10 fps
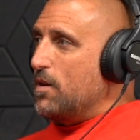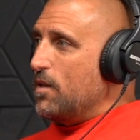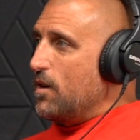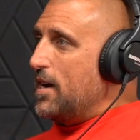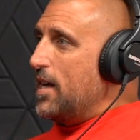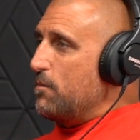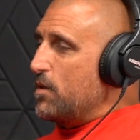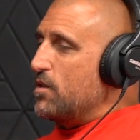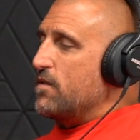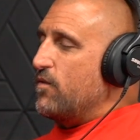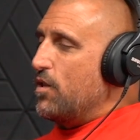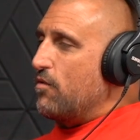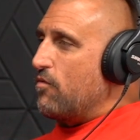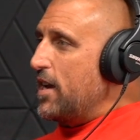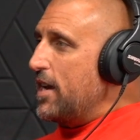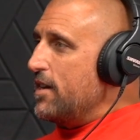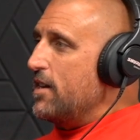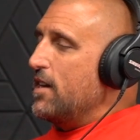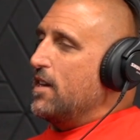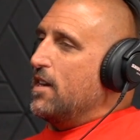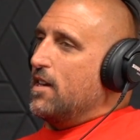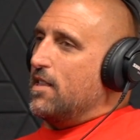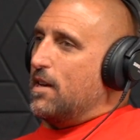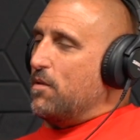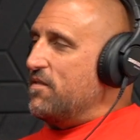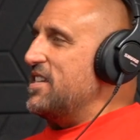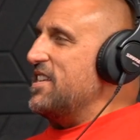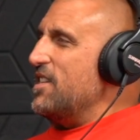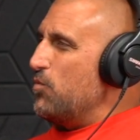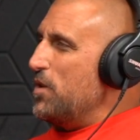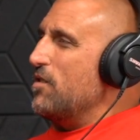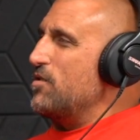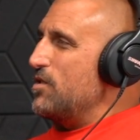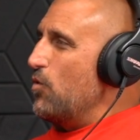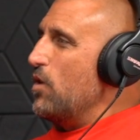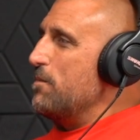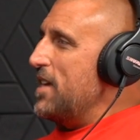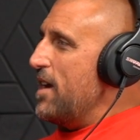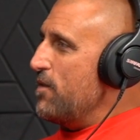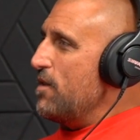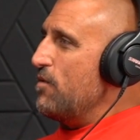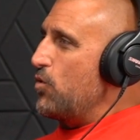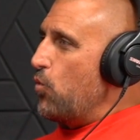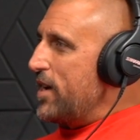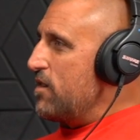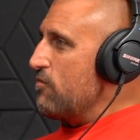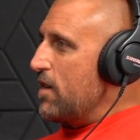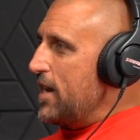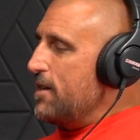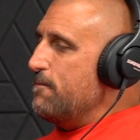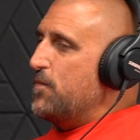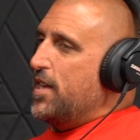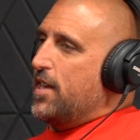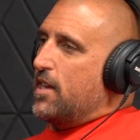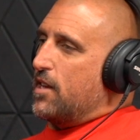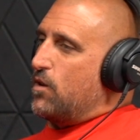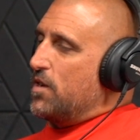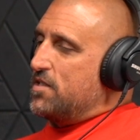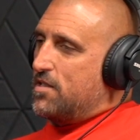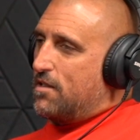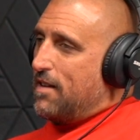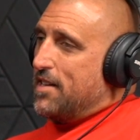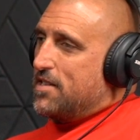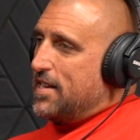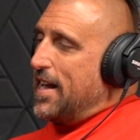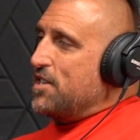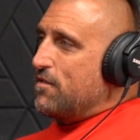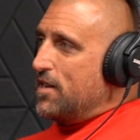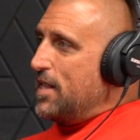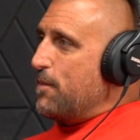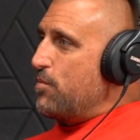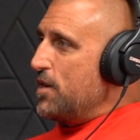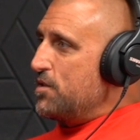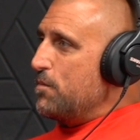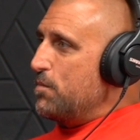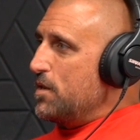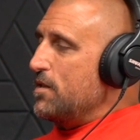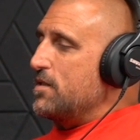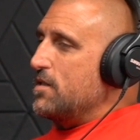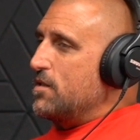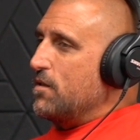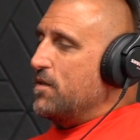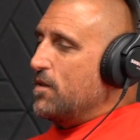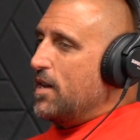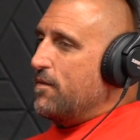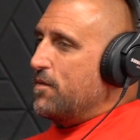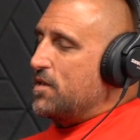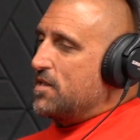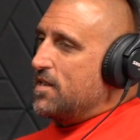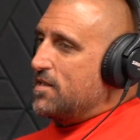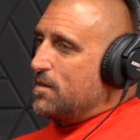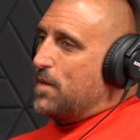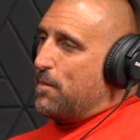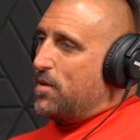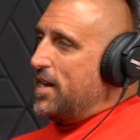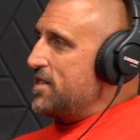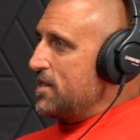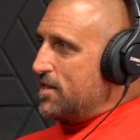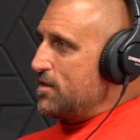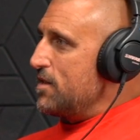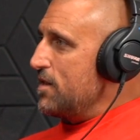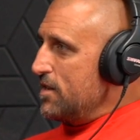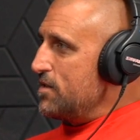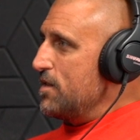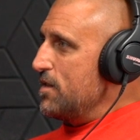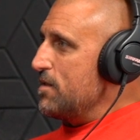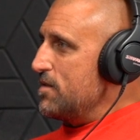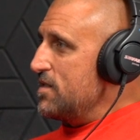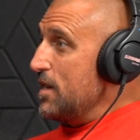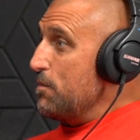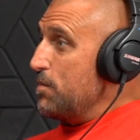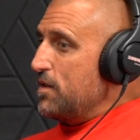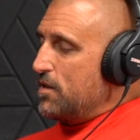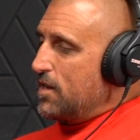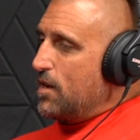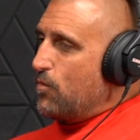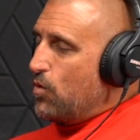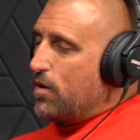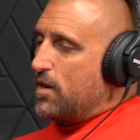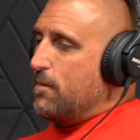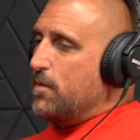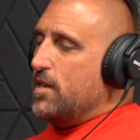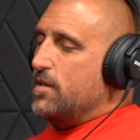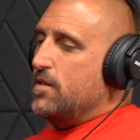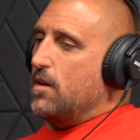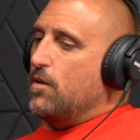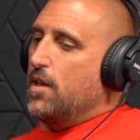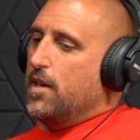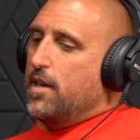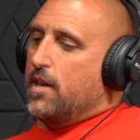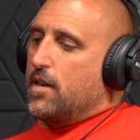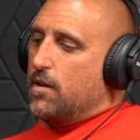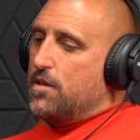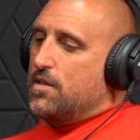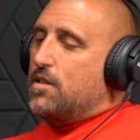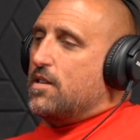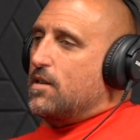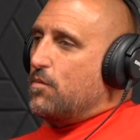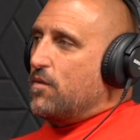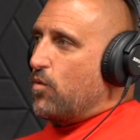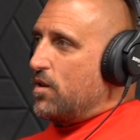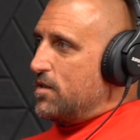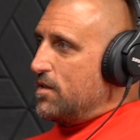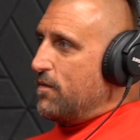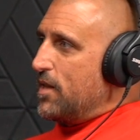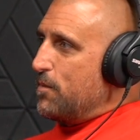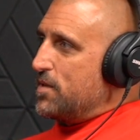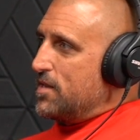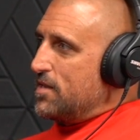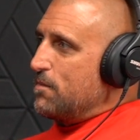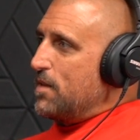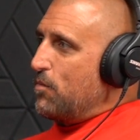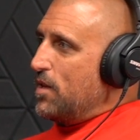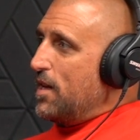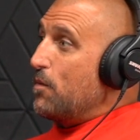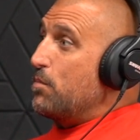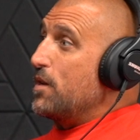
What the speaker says: on Long Island because of all the rain that we've seen. These weird storms, heavy, quick rain. It causes the ground to saturate, and that pressure builds. And so, if you don't have a good system, that plastic is gonna seep, and you're gonna get water coming in. So, these are things that we've worked to develop a system that will help